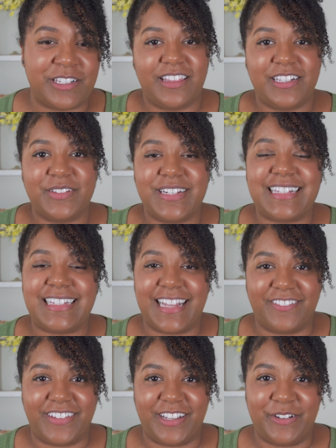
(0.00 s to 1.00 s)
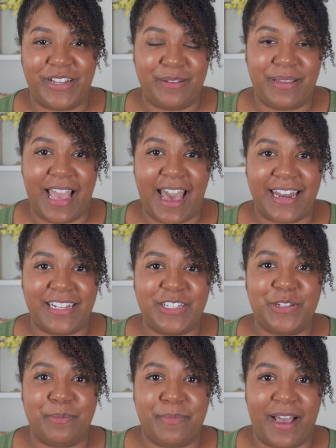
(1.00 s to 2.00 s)
So this one is definitely going to be added
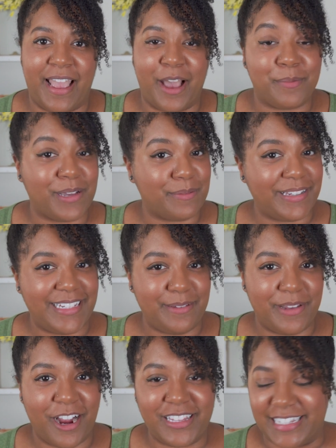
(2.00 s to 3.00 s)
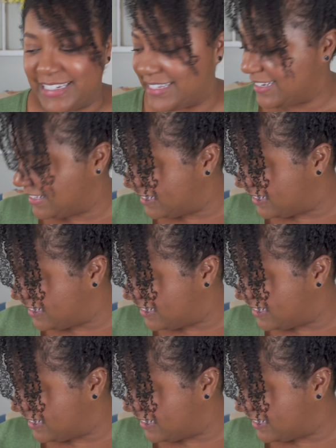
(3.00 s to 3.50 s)
to my upcoming TBR list.